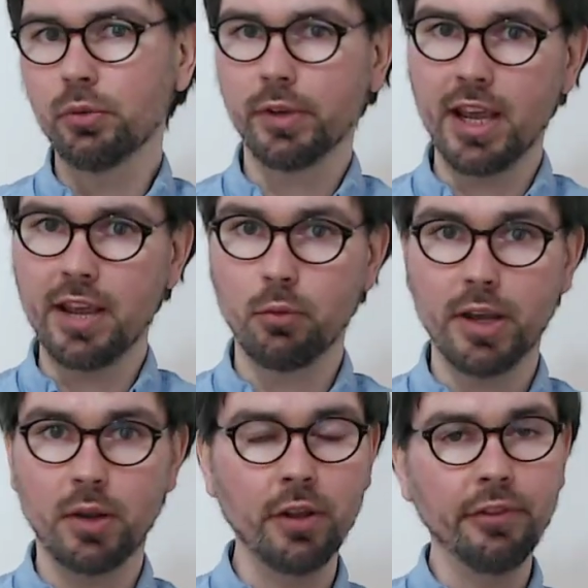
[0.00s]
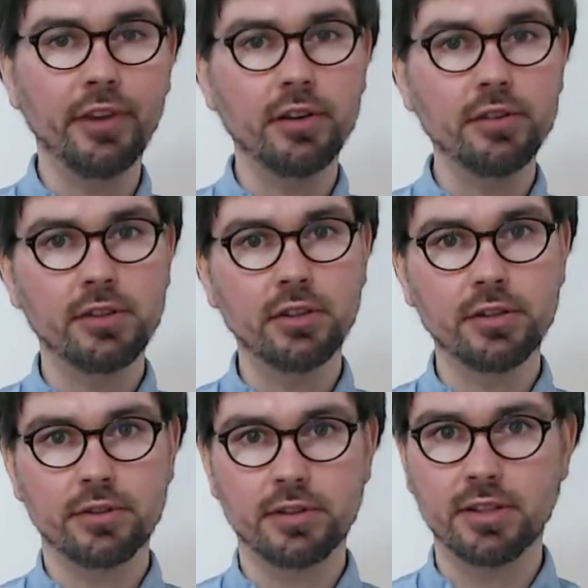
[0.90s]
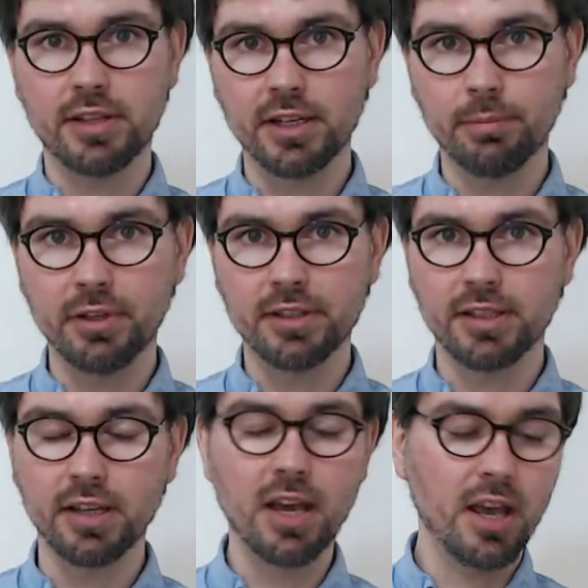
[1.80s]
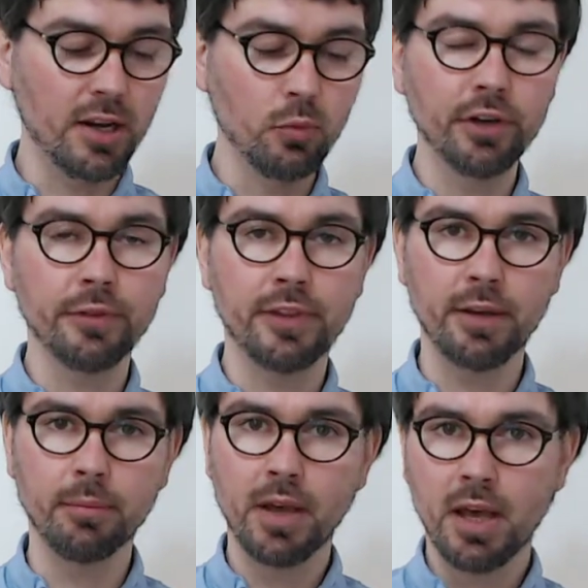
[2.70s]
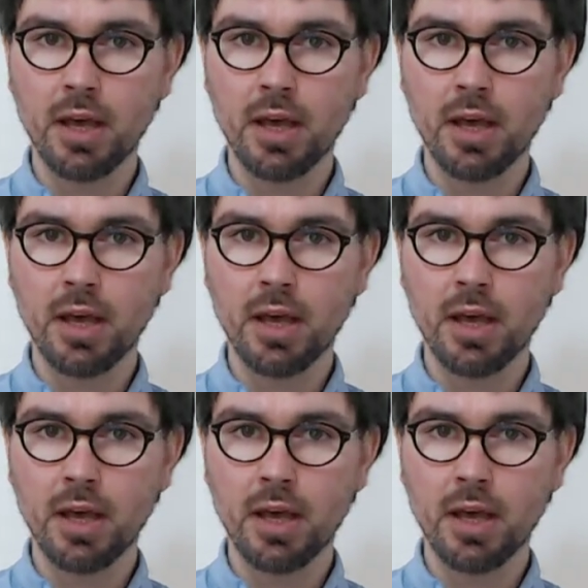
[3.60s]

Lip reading: We gave away 1,000 euros to sustainability and one of them.